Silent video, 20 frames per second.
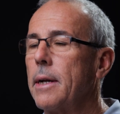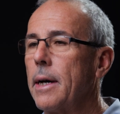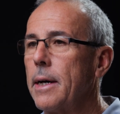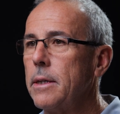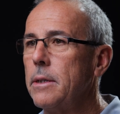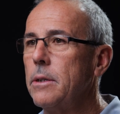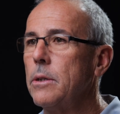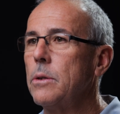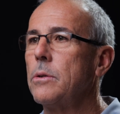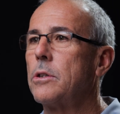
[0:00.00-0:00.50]

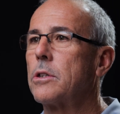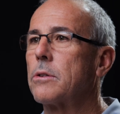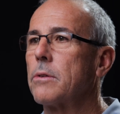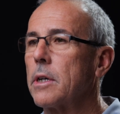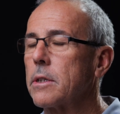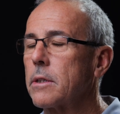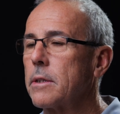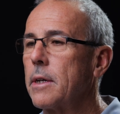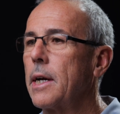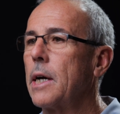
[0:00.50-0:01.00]
do trust
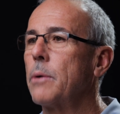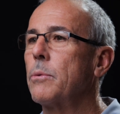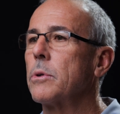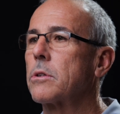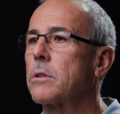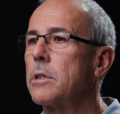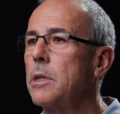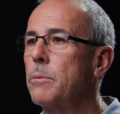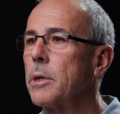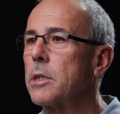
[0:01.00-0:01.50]
that I will
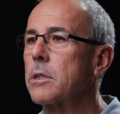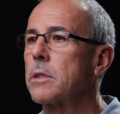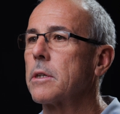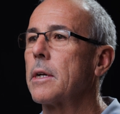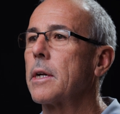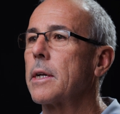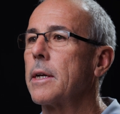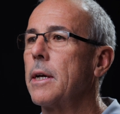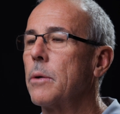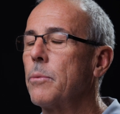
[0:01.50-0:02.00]
see my son
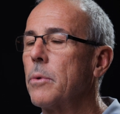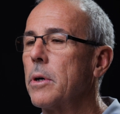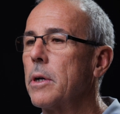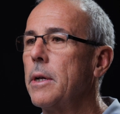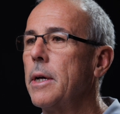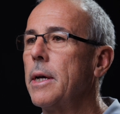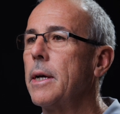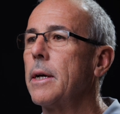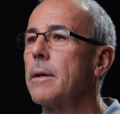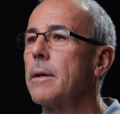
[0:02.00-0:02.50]
again one day.